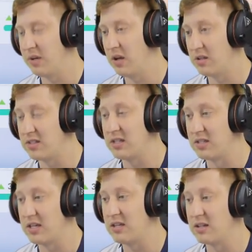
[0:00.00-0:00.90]
to be ours
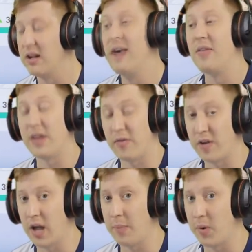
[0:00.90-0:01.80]
this season. The
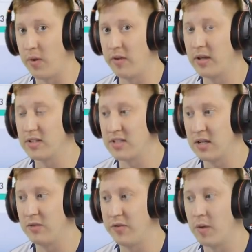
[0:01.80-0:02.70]
FA Cup, however,
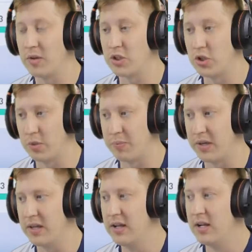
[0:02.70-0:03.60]
still very much could
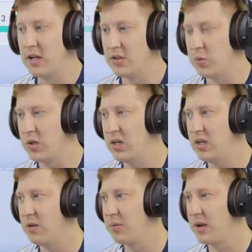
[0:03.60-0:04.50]
be as
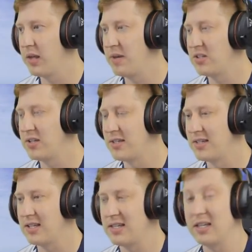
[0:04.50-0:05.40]
we play Manchester
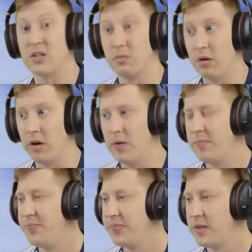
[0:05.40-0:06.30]
City tomorrow.
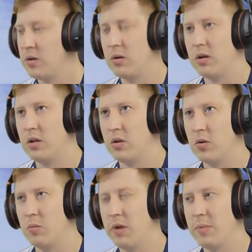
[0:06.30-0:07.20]

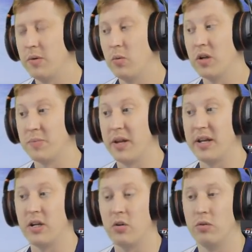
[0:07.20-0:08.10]
Or maybe, well,
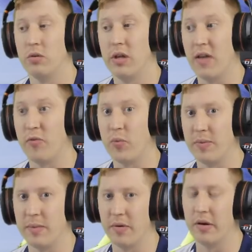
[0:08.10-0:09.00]
depending on if
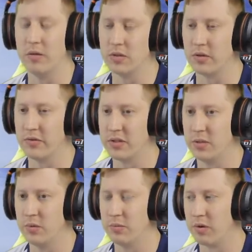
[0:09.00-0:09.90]
we beat Bayern, which
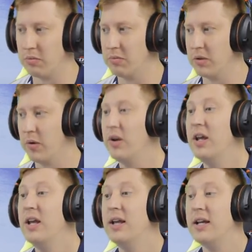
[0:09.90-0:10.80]
obviously we probably won't,